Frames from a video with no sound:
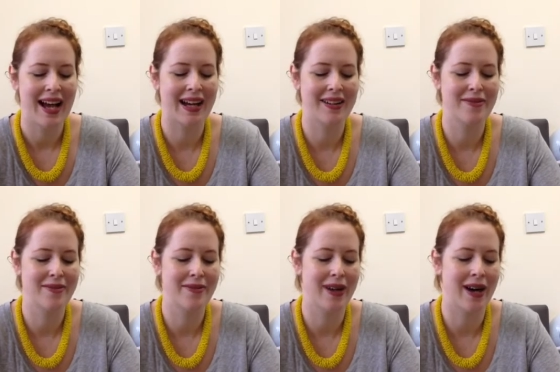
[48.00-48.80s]
um,
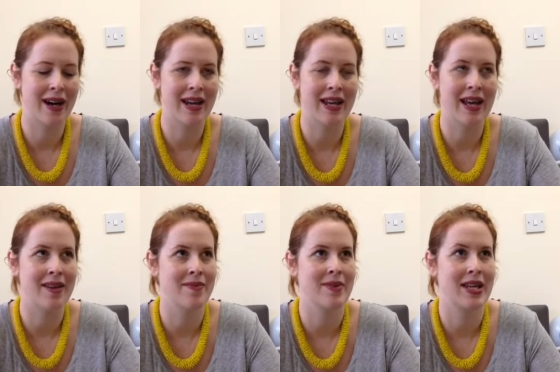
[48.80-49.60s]
I
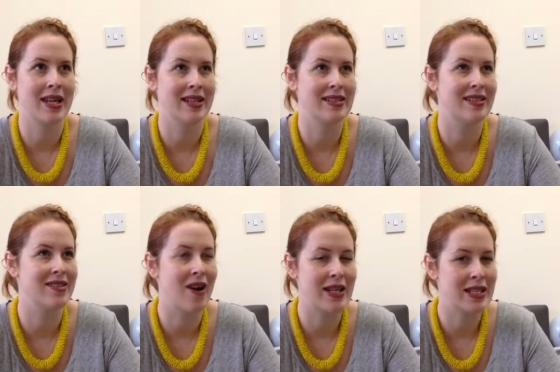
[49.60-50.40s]
am at
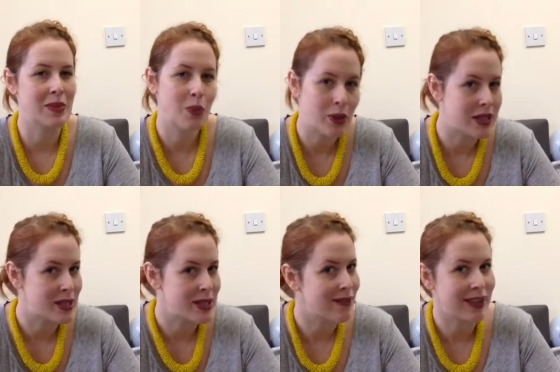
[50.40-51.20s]
90.7
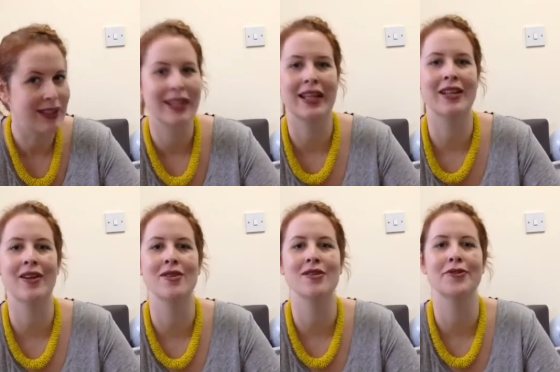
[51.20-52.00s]

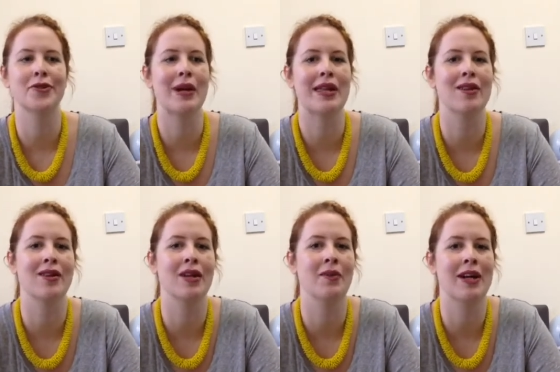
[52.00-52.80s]
kilos for week
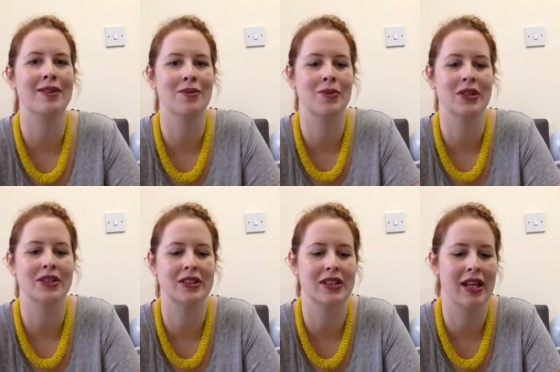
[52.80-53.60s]
31
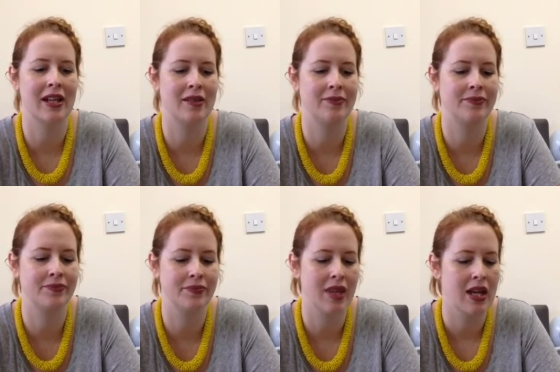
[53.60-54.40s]
which um,
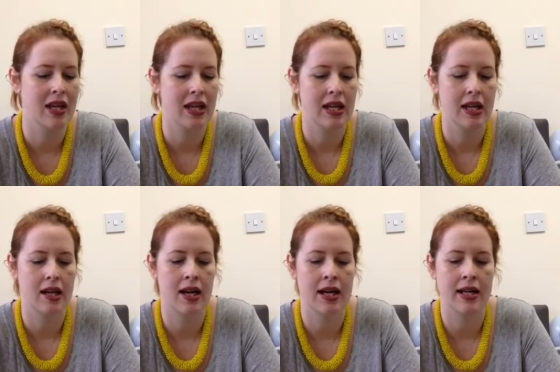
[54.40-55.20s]

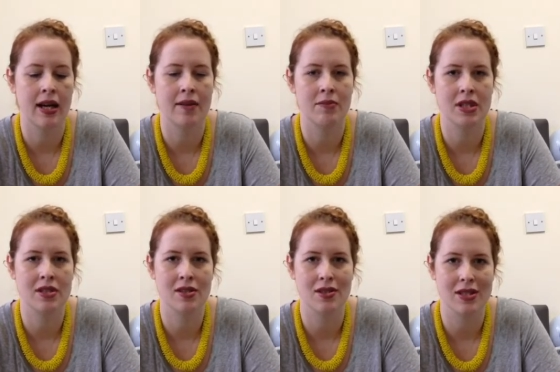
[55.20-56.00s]
I, I'm
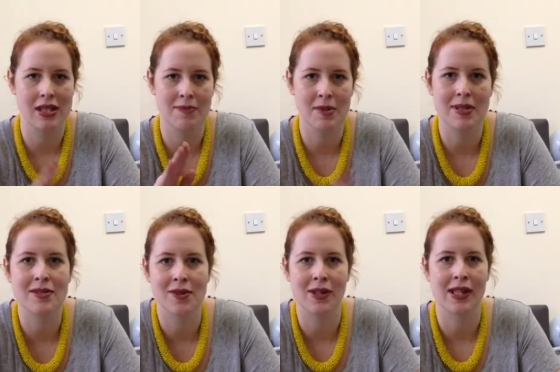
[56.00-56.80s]
just seem to be
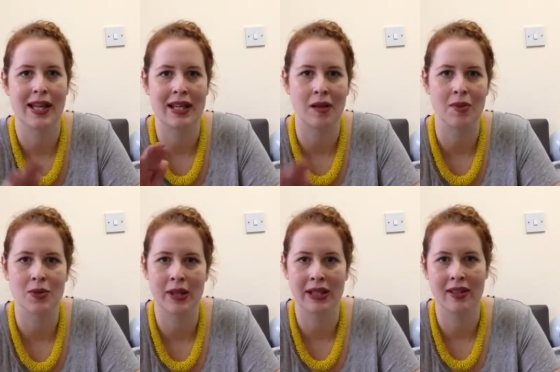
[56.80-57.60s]
circulating
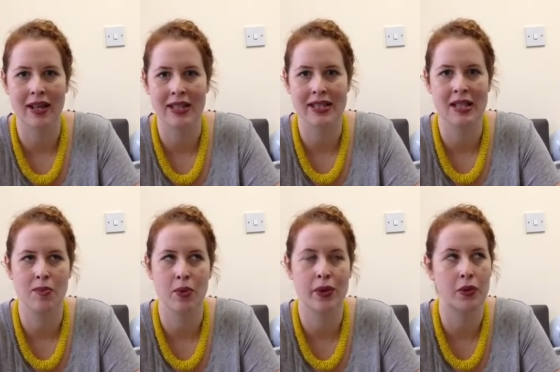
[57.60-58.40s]
between
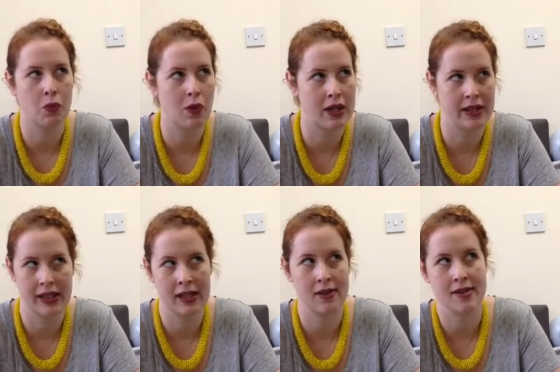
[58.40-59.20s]
90.1
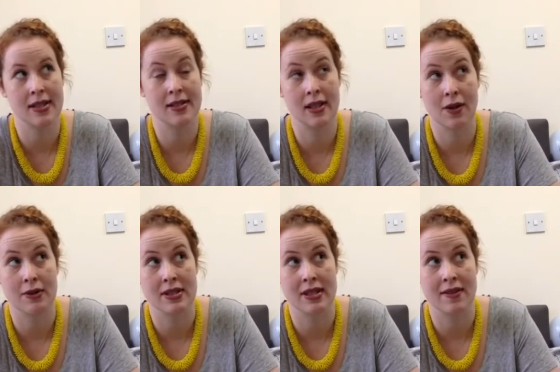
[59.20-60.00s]
kilos, that's the
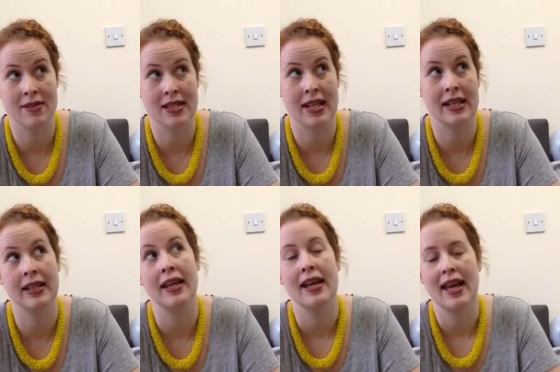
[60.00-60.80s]
lowest that I've
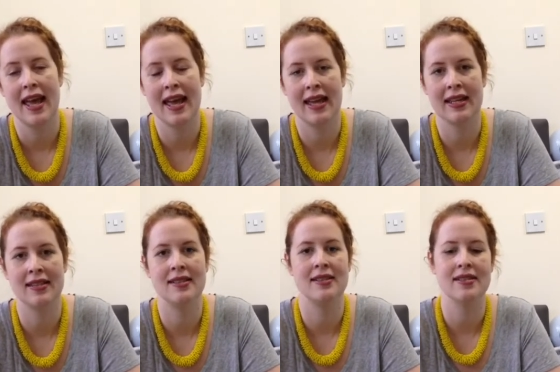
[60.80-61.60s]
seen,
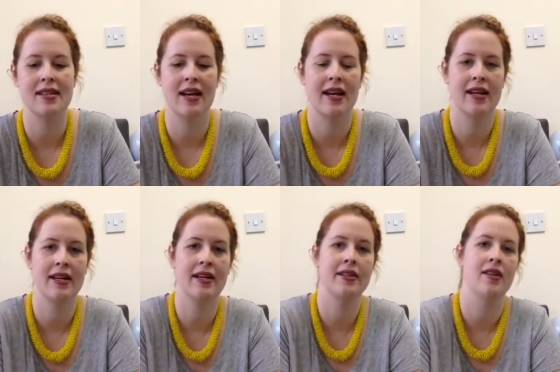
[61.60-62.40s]
and
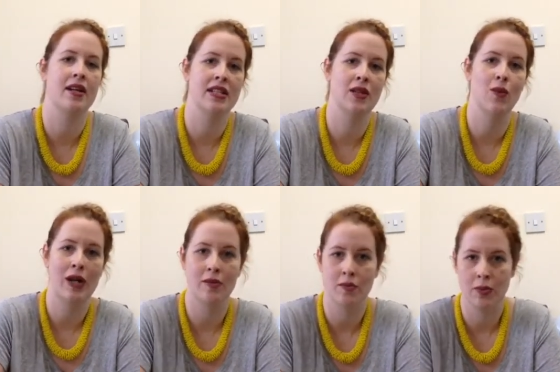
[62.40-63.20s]
uh,
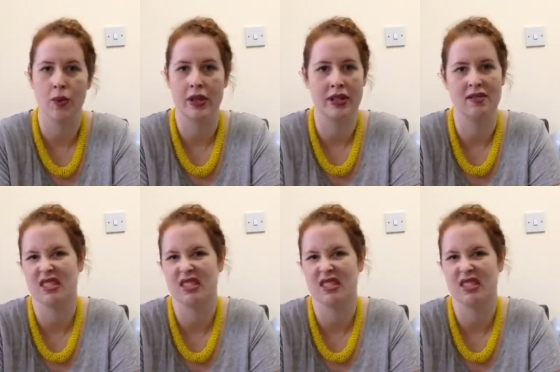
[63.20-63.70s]
91.7